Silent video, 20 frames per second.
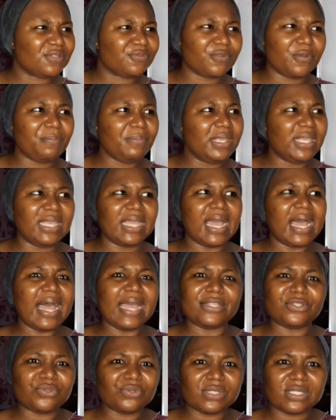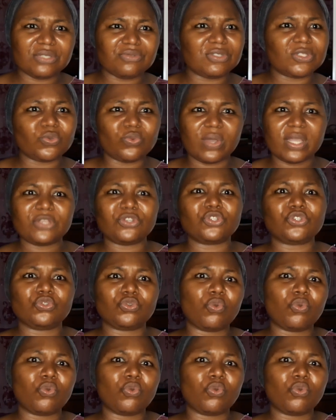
For me, I don't see the reason why you should